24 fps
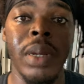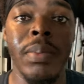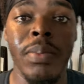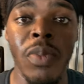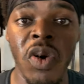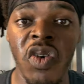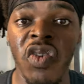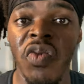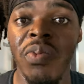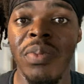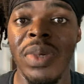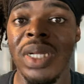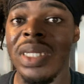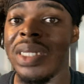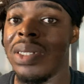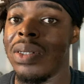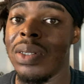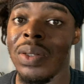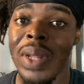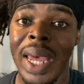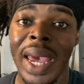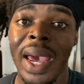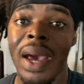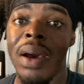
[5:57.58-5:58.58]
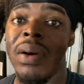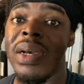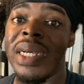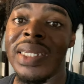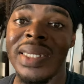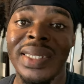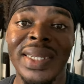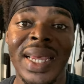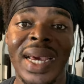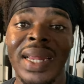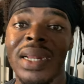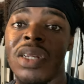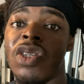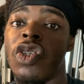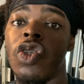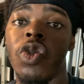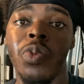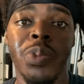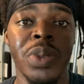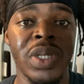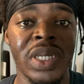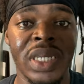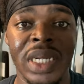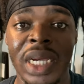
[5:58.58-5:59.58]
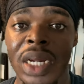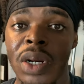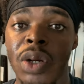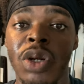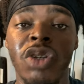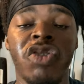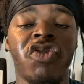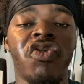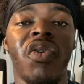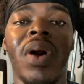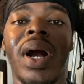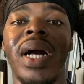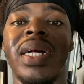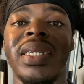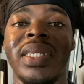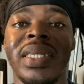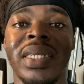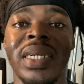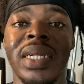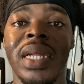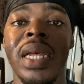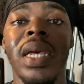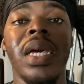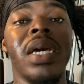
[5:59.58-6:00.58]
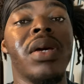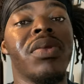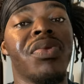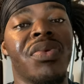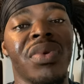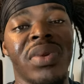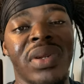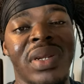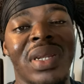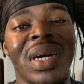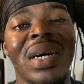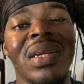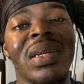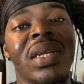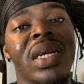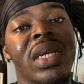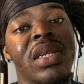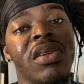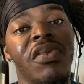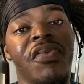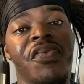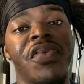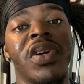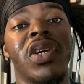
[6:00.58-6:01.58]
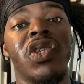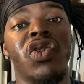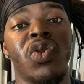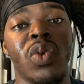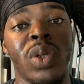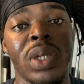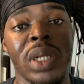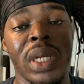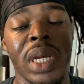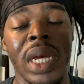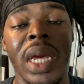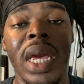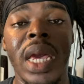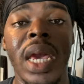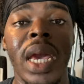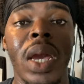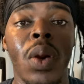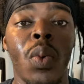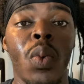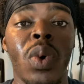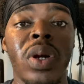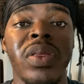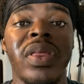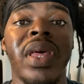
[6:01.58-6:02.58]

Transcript: movements. Now, it's not a superset or a tricep, they're done individually. And what